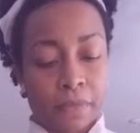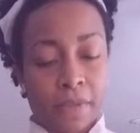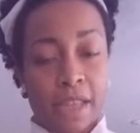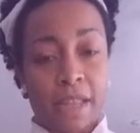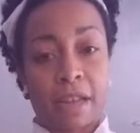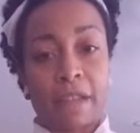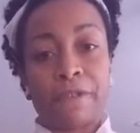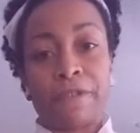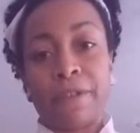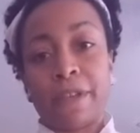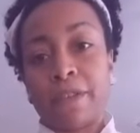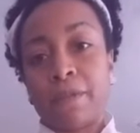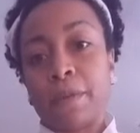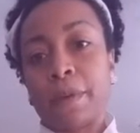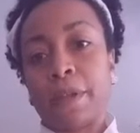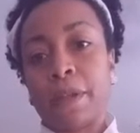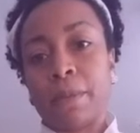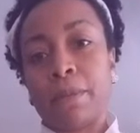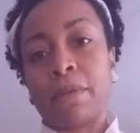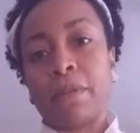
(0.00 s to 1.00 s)
And a forever
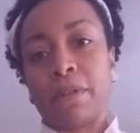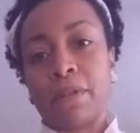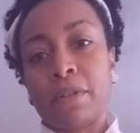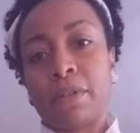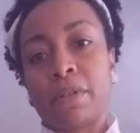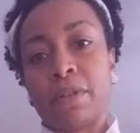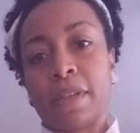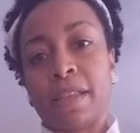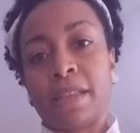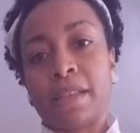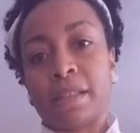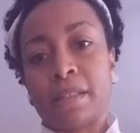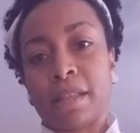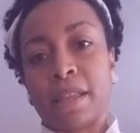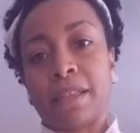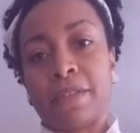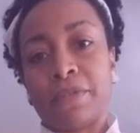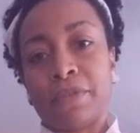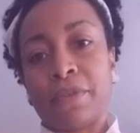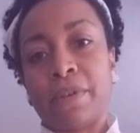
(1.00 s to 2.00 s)
chemical is
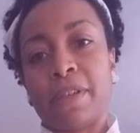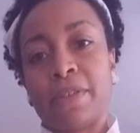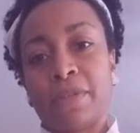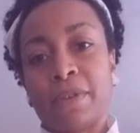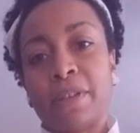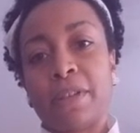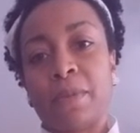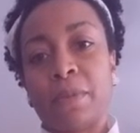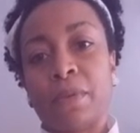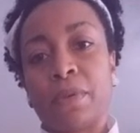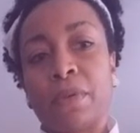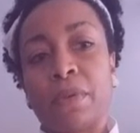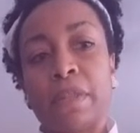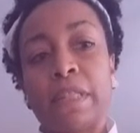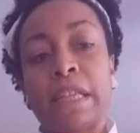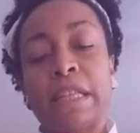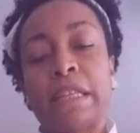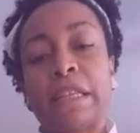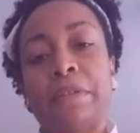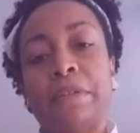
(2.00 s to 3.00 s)
a forever chemical.
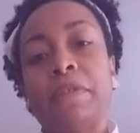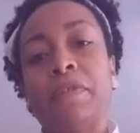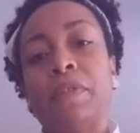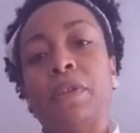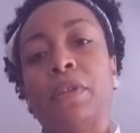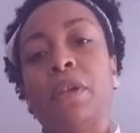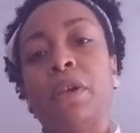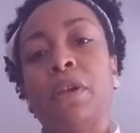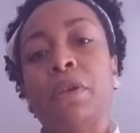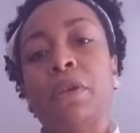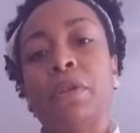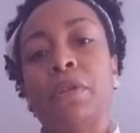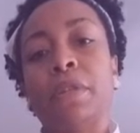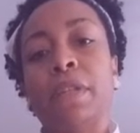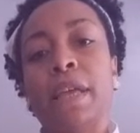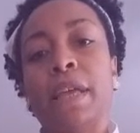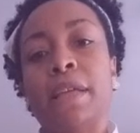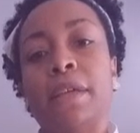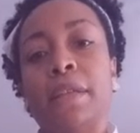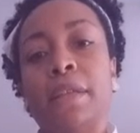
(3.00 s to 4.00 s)
They didn't even know
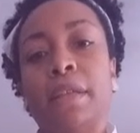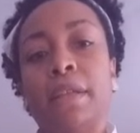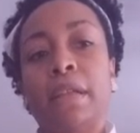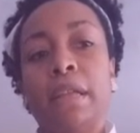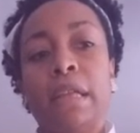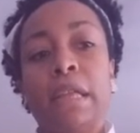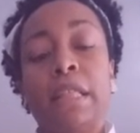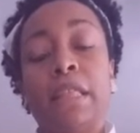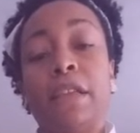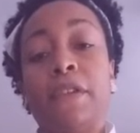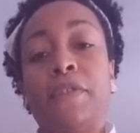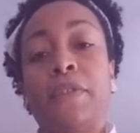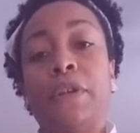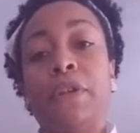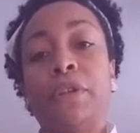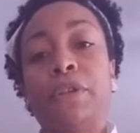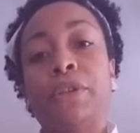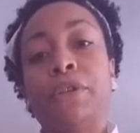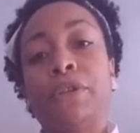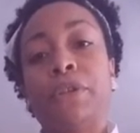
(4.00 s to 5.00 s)
that the
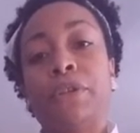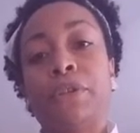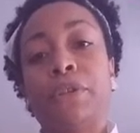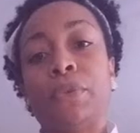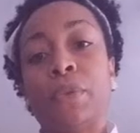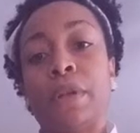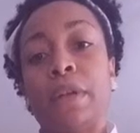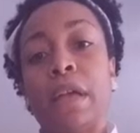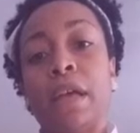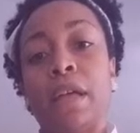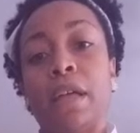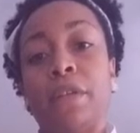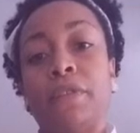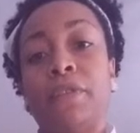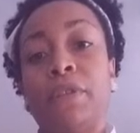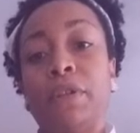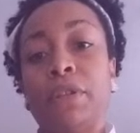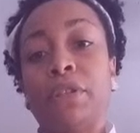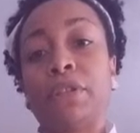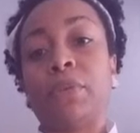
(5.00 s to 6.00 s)
filters were not
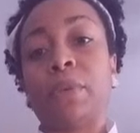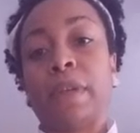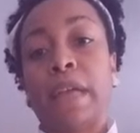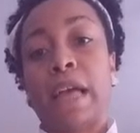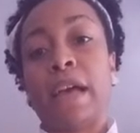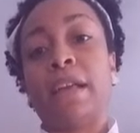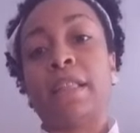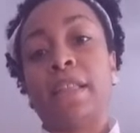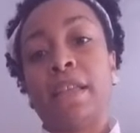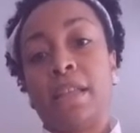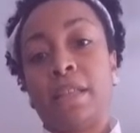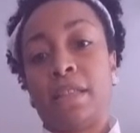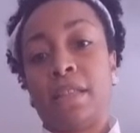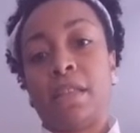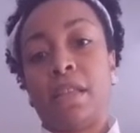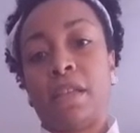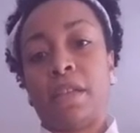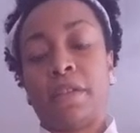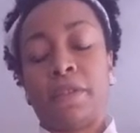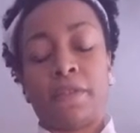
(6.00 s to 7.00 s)
filtering out that
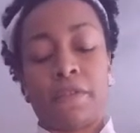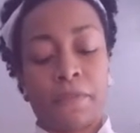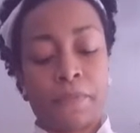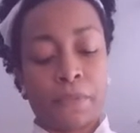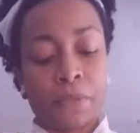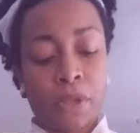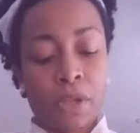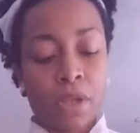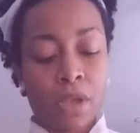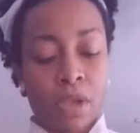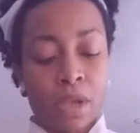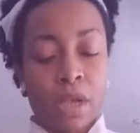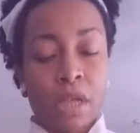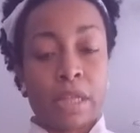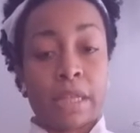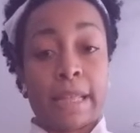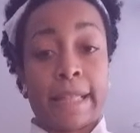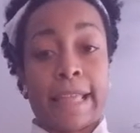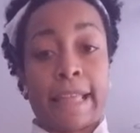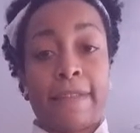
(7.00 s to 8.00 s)
stuff.
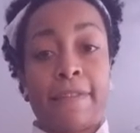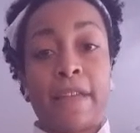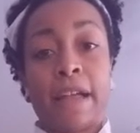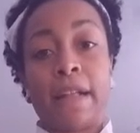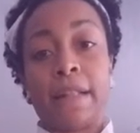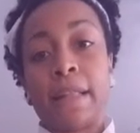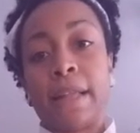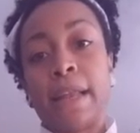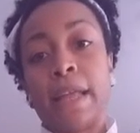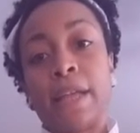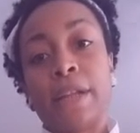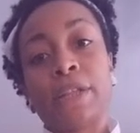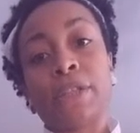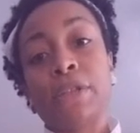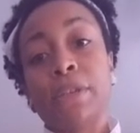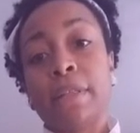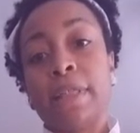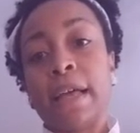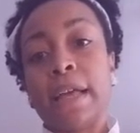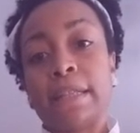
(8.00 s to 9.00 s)
So they found that out in
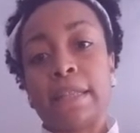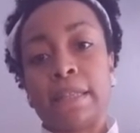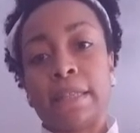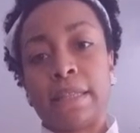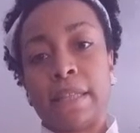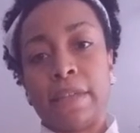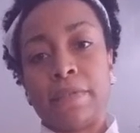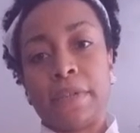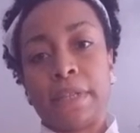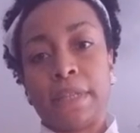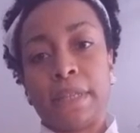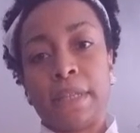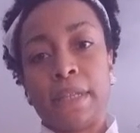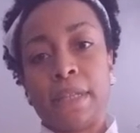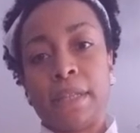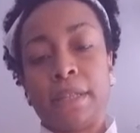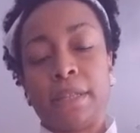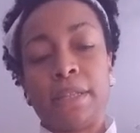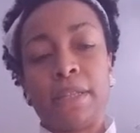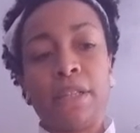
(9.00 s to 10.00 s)

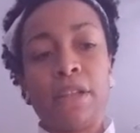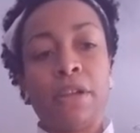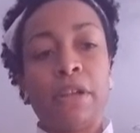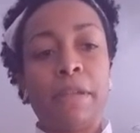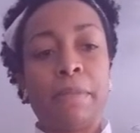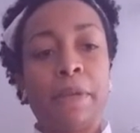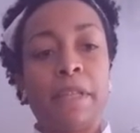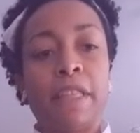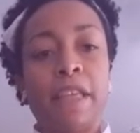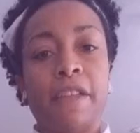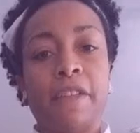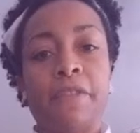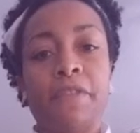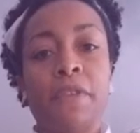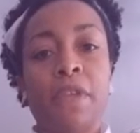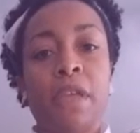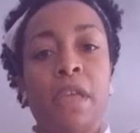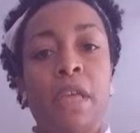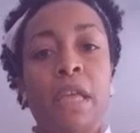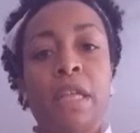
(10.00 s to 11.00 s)
2017. So, I mean, they've
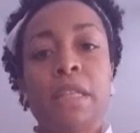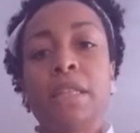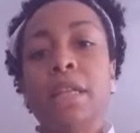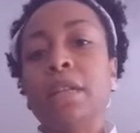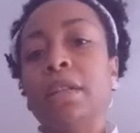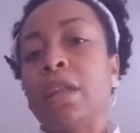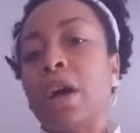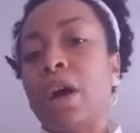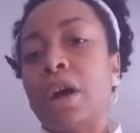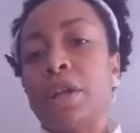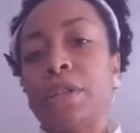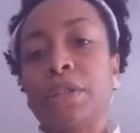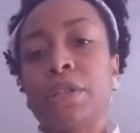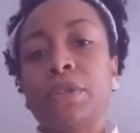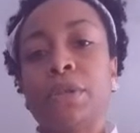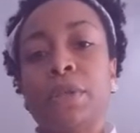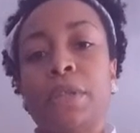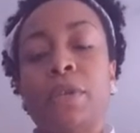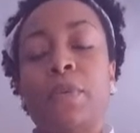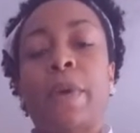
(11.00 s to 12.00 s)
done
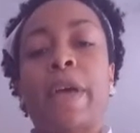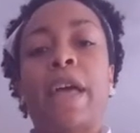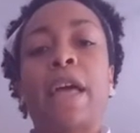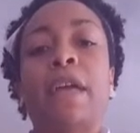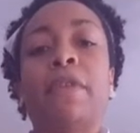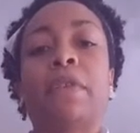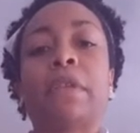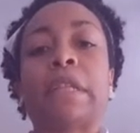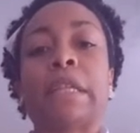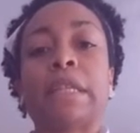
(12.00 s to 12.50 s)
lawsuits and what have you.